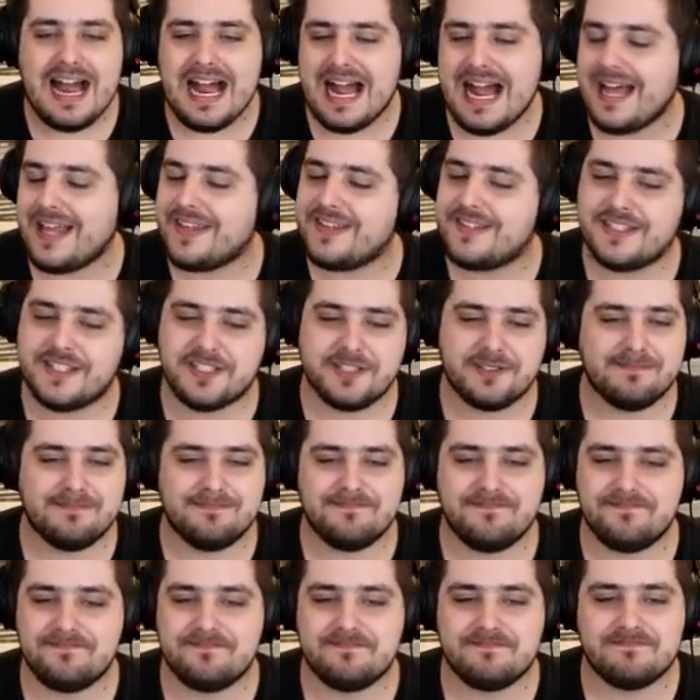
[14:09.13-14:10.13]
And
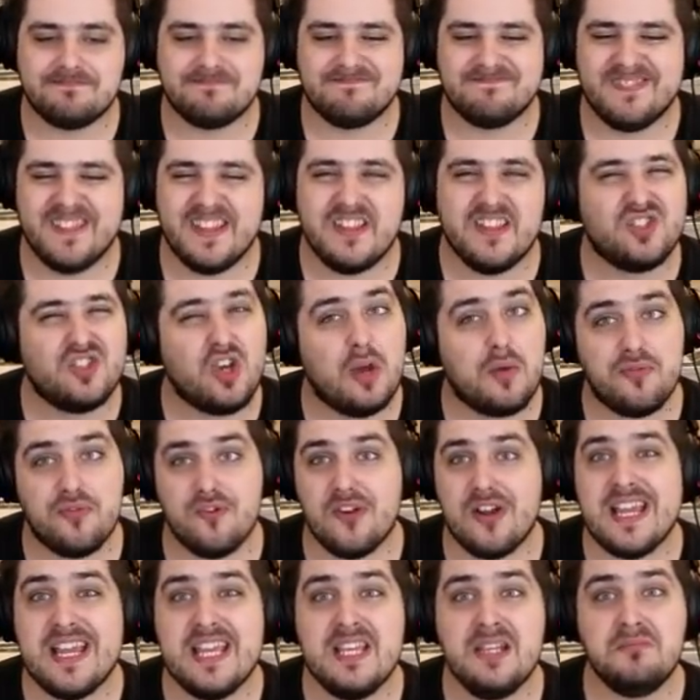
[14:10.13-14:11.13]
in the top
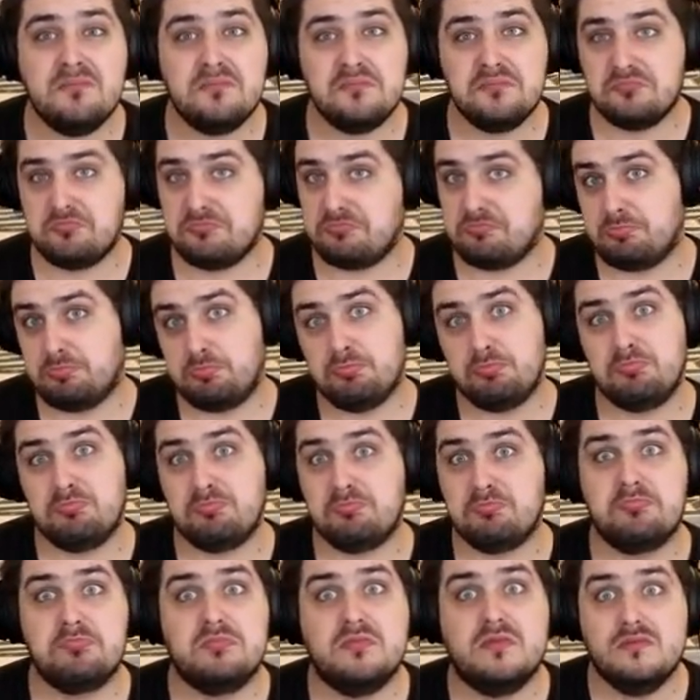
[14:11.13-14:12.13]
three,
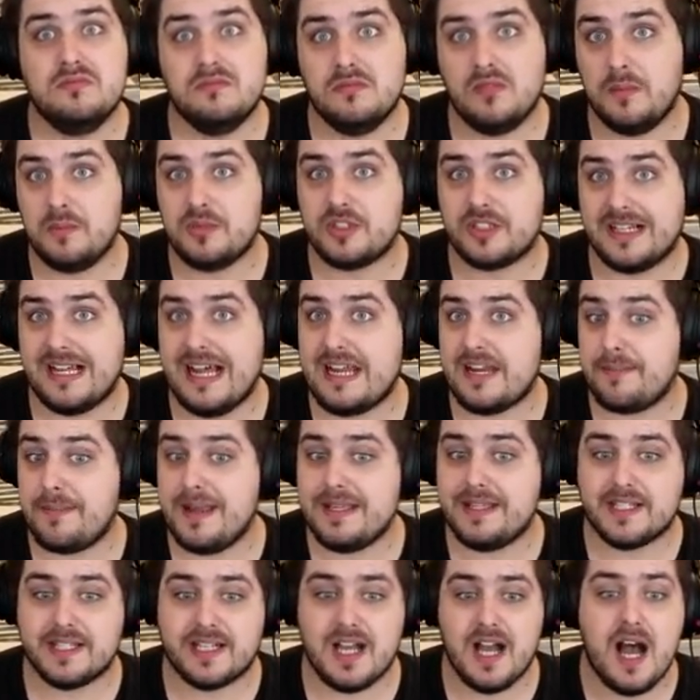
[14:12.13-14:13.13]
I'm just glad it
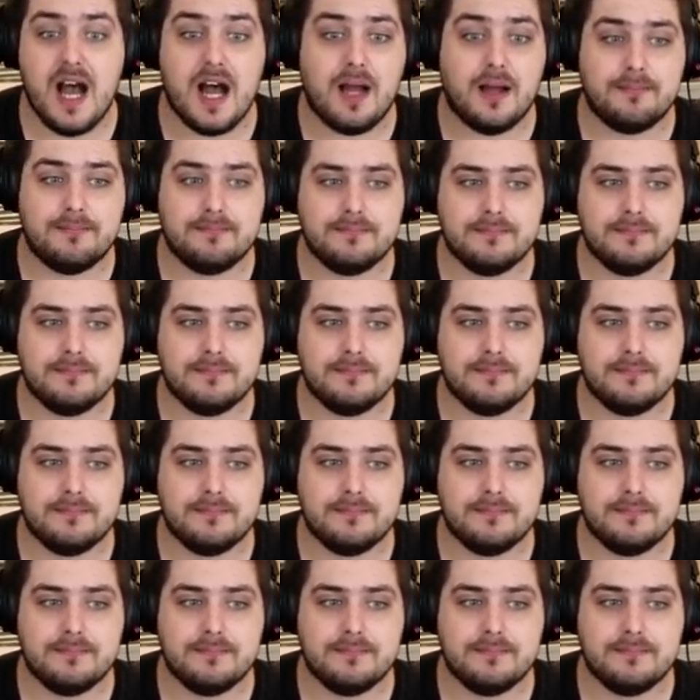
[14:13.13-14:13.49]
made the cut.